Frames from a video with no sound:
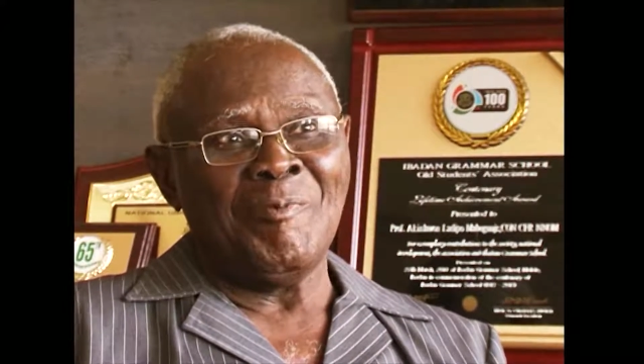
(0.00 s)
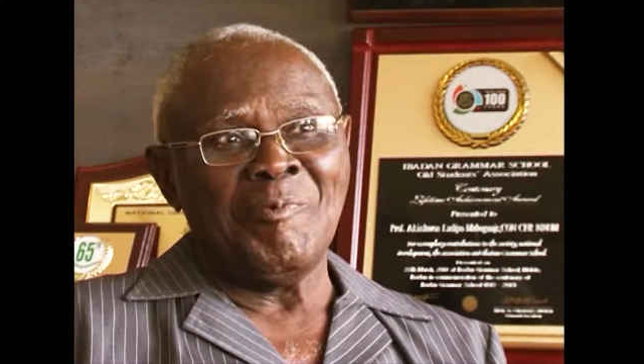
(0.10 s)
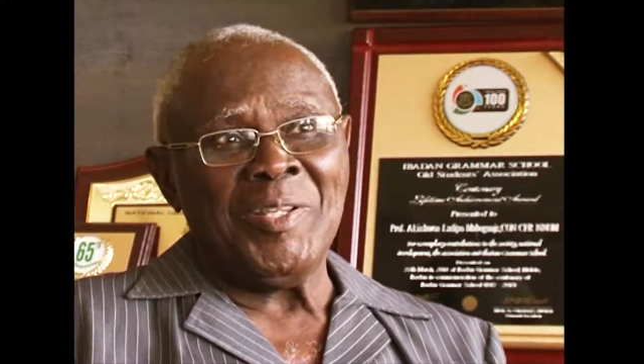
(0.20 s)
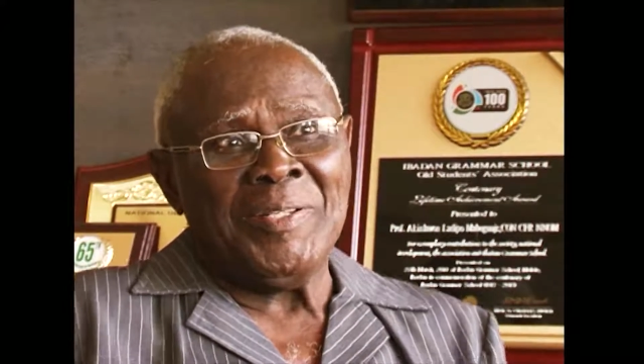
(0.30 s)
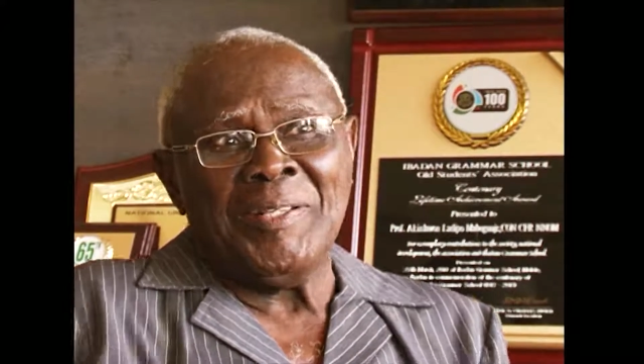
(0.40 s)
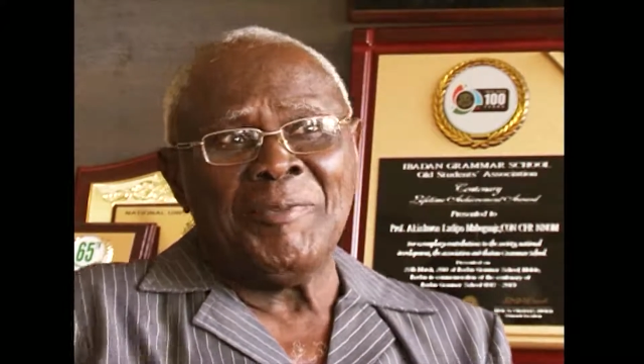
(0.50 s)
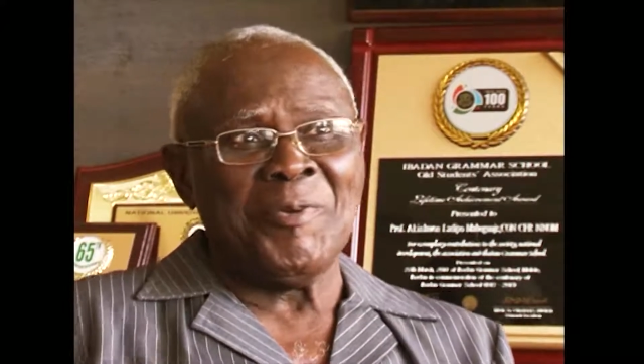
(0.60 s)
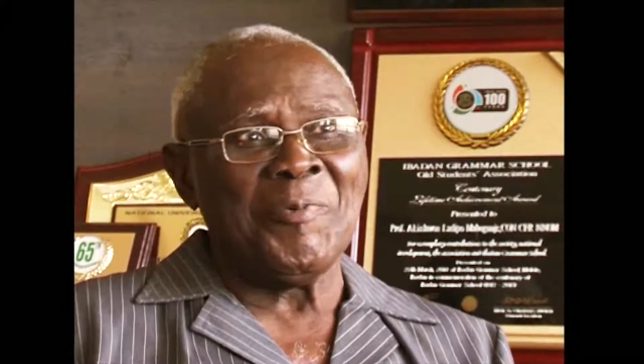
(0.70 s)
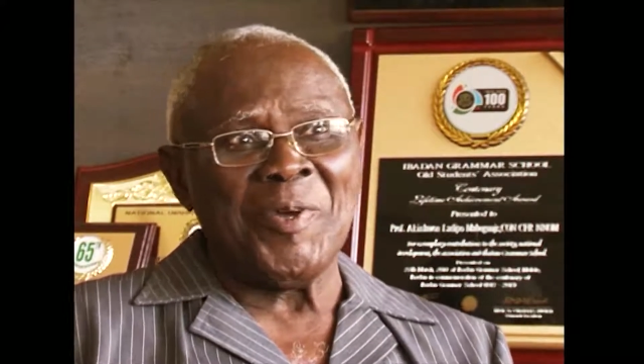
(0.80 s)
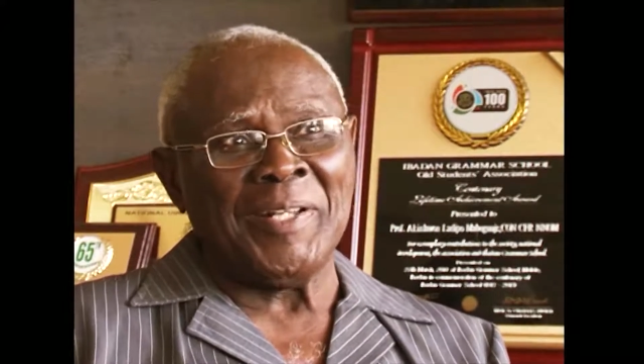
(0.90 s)
we didn't
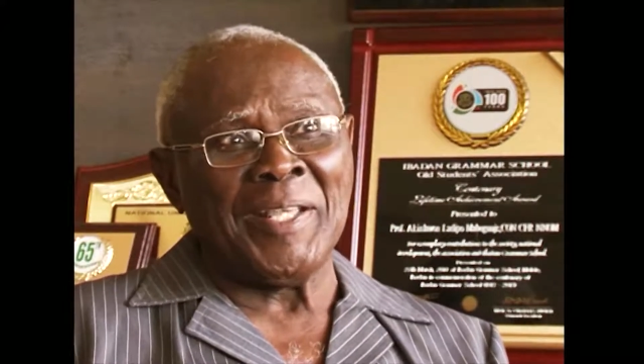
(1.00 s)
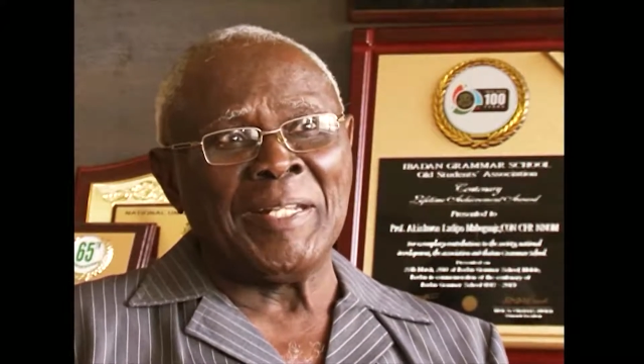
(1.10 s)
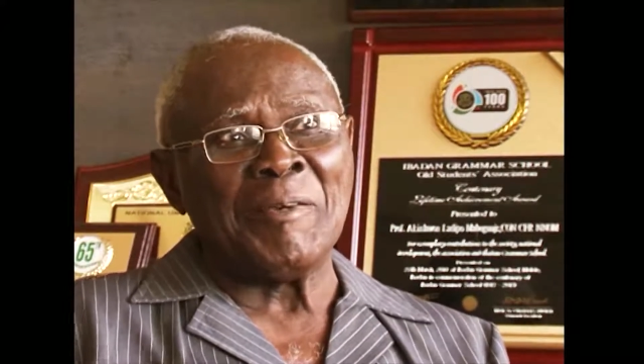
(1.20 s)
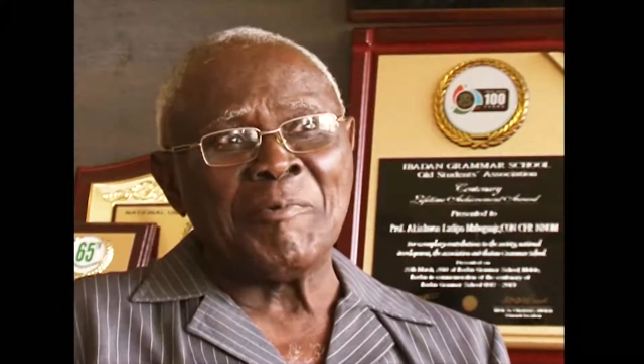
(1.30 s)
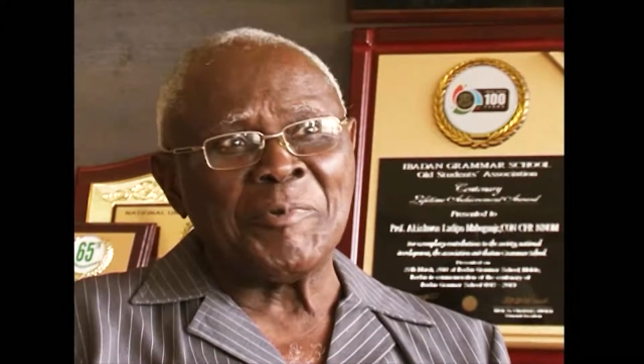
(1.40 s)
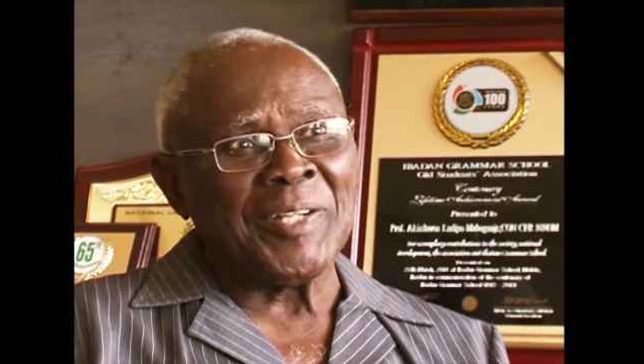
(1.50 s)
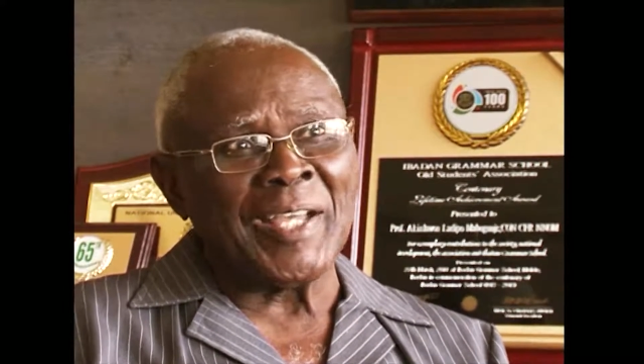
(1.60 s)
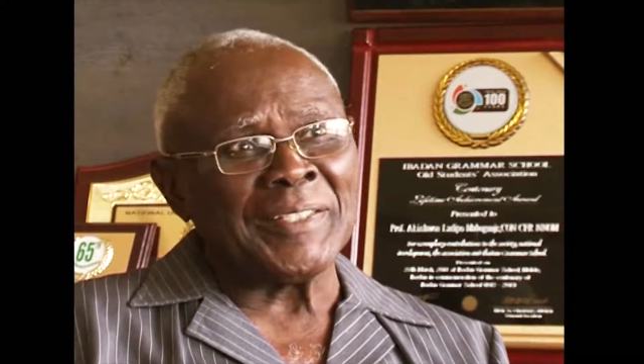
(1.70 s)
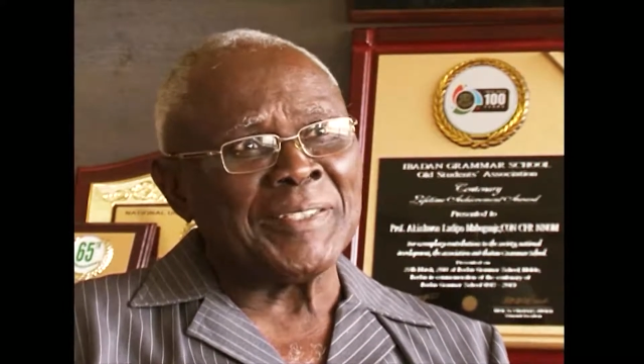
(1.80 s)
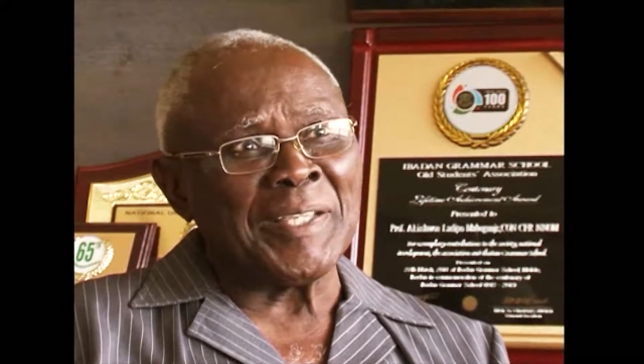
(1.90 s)
know whether they would
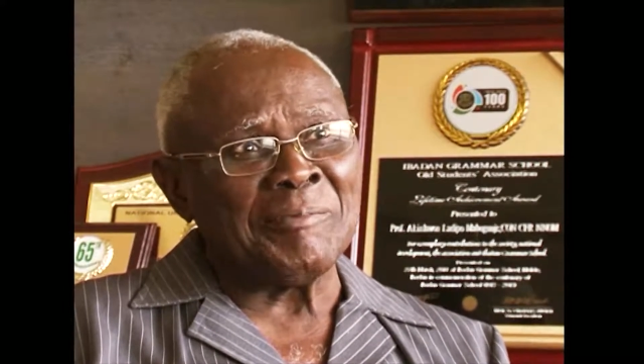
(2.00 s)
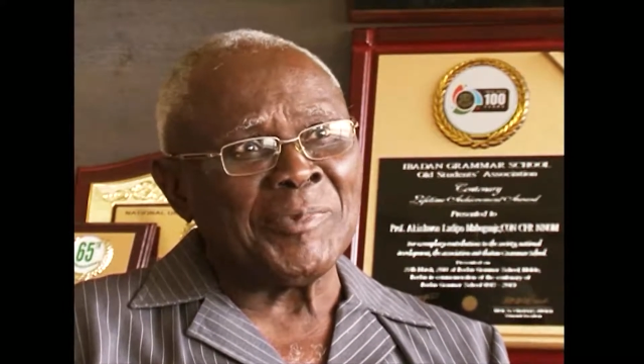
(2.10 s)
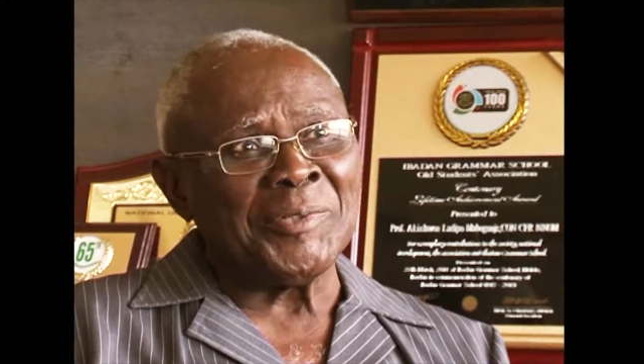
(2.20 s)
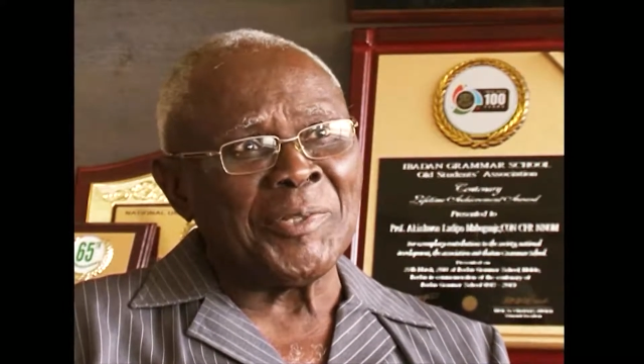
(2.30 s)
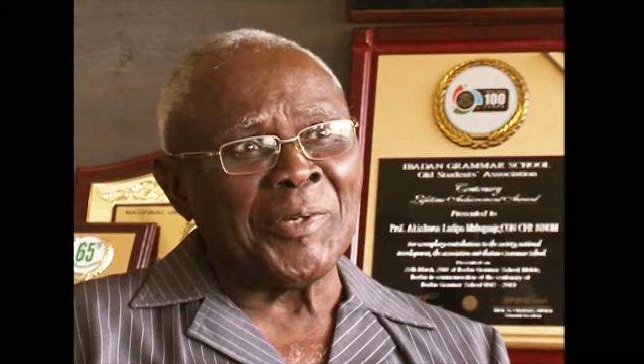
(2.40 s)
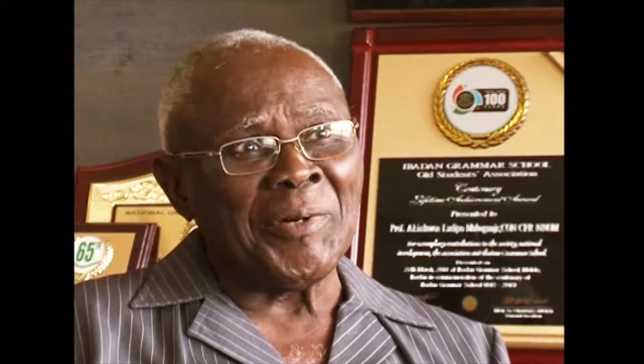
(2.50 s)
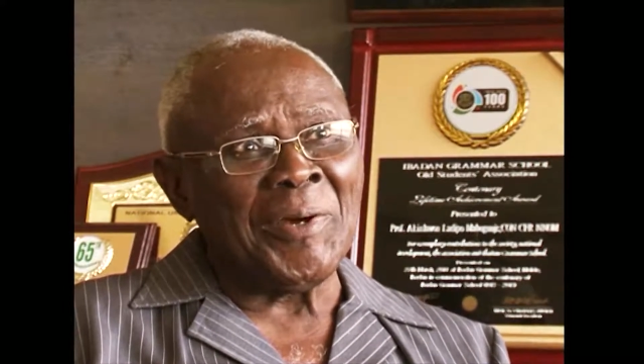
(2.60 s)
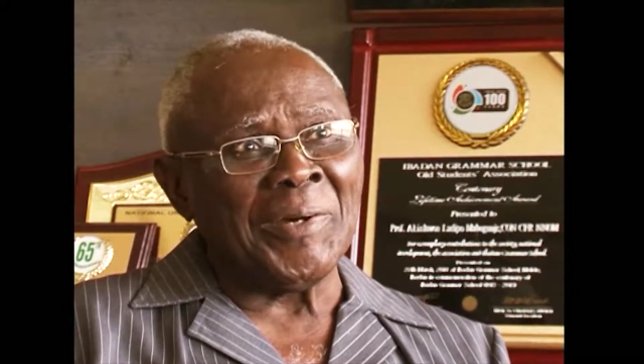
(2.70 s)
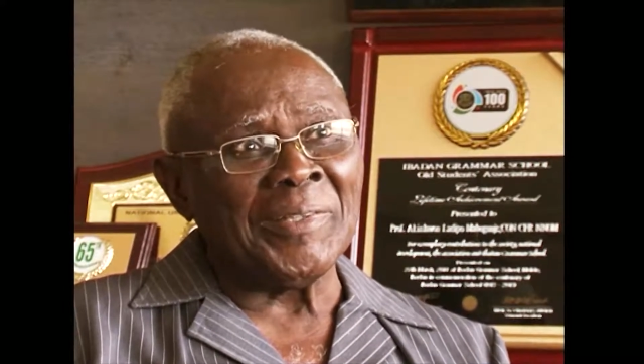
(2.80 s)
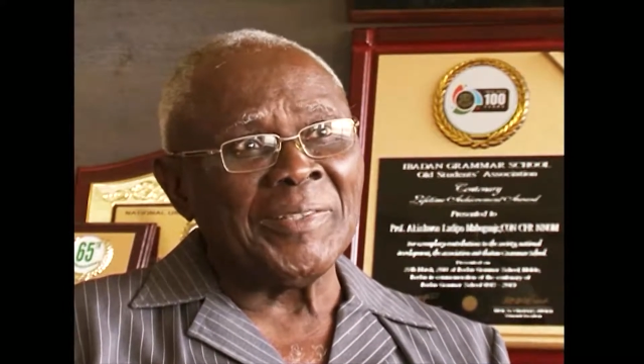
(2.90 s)
accept it or
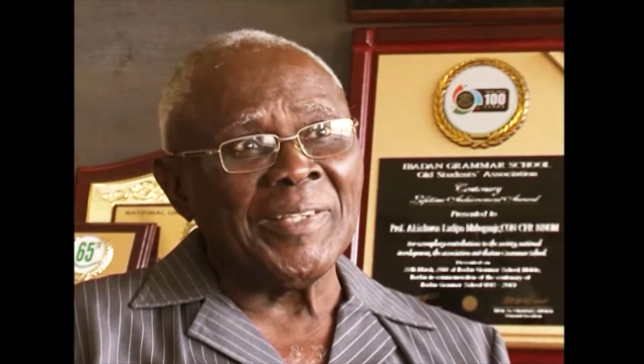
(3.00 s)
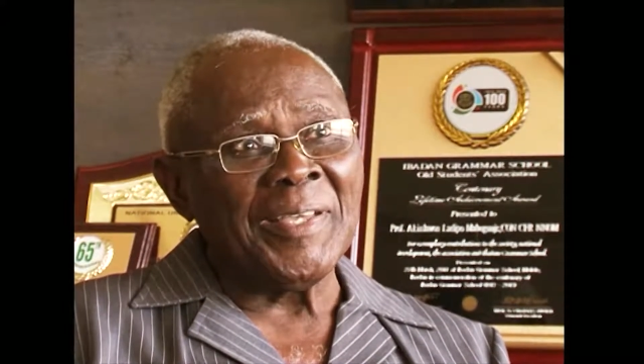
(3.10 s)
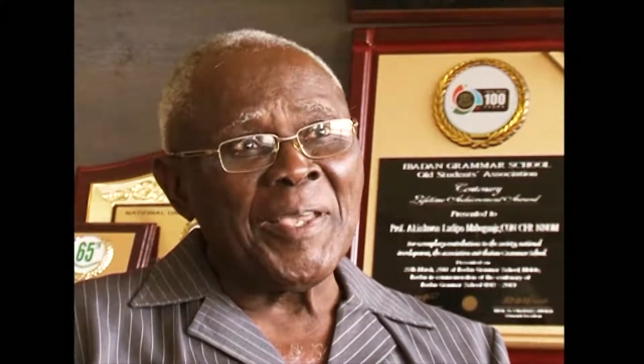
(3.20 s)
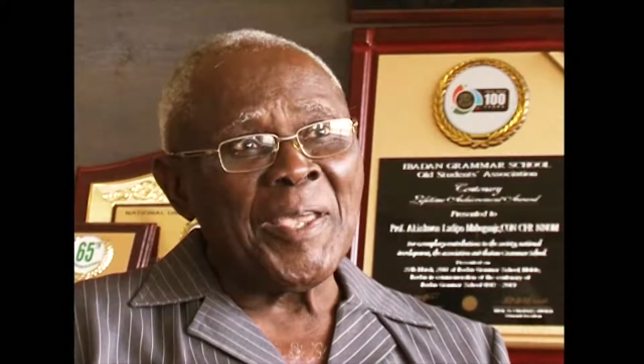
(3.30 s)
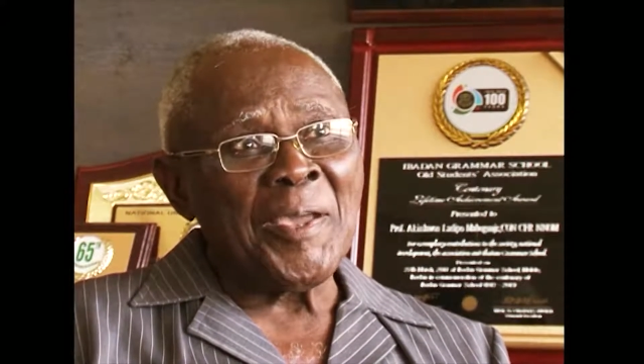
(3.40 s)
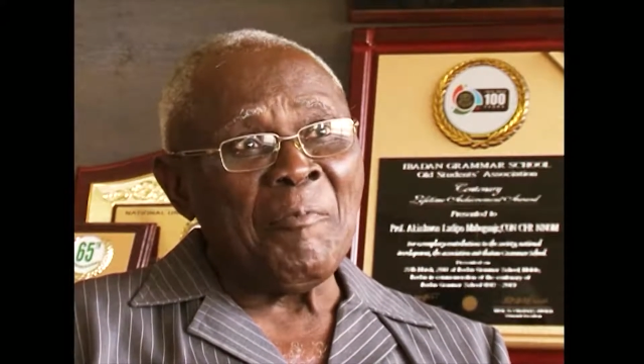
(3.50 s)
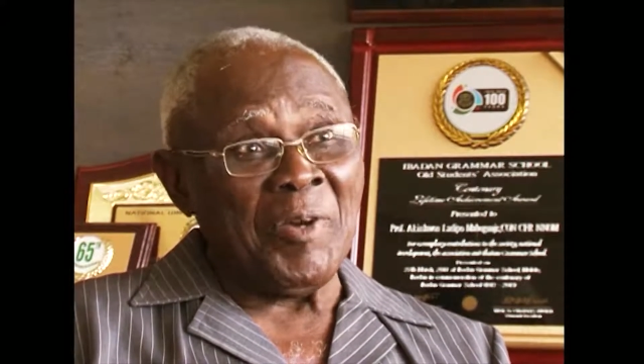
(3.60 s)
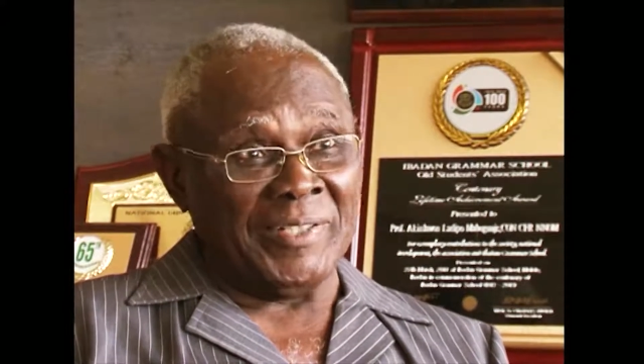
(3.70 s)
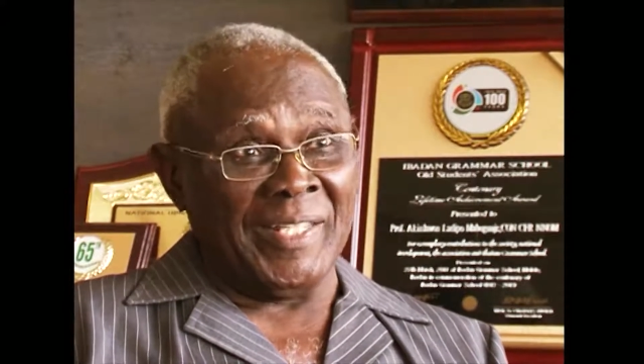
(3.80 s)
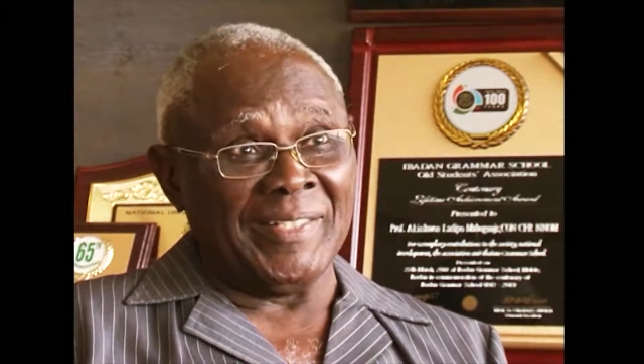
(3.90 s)
not,
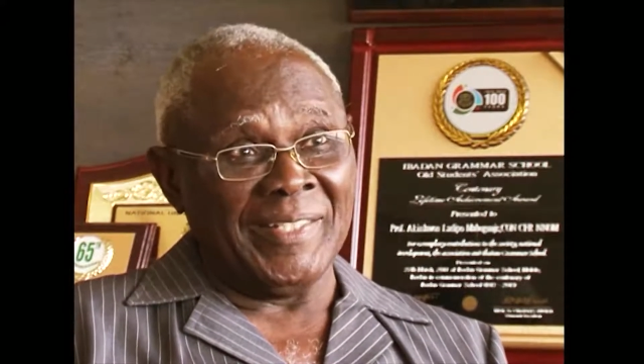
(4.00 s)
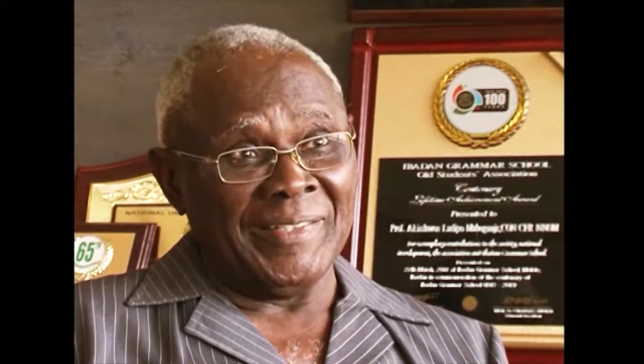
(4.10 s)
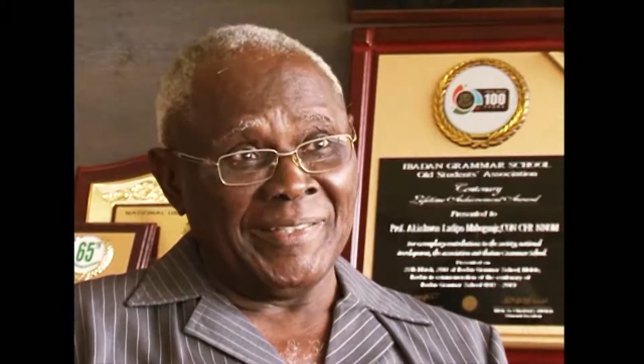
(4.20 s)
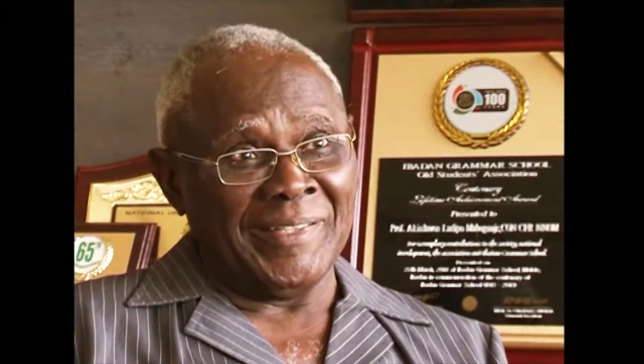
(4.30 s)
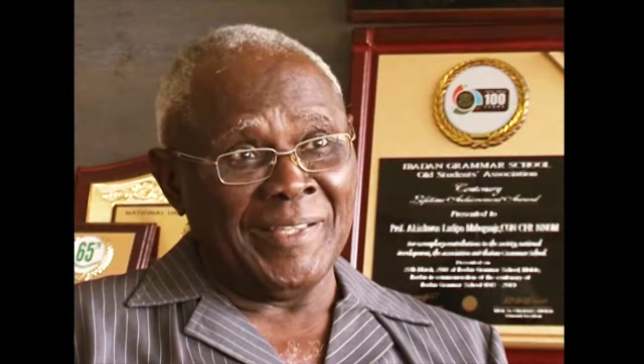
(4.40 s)
but they did.